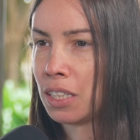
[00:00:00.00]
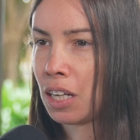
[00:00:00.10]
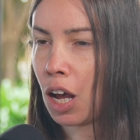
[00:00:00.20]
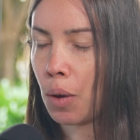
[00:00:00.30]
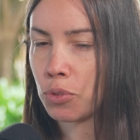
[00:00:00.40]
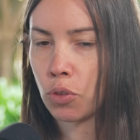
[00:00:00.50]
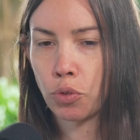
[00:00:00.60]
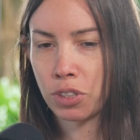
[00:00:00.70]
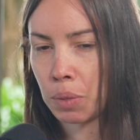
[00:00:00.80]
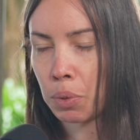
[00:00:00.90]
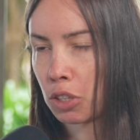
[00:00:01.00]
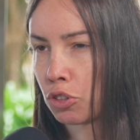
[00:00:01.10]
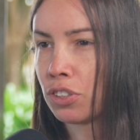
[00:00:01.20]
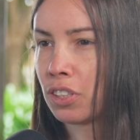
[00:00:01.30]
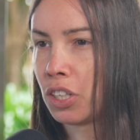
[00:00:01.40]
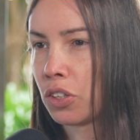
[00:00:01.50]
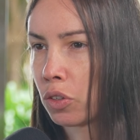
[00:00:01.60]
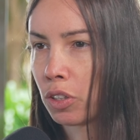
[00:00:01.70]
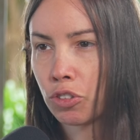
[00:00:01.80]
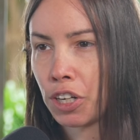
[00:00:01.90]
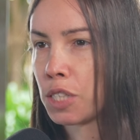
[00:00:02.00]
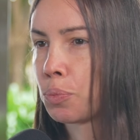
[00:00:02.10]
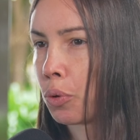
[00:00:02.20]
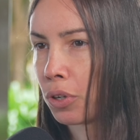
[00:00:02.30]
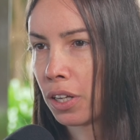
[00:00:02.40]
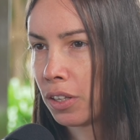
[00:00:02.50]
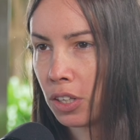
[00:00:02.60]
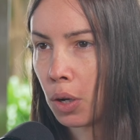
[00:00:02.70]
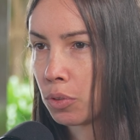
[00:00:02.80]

So for example, electricity, you can only transport it,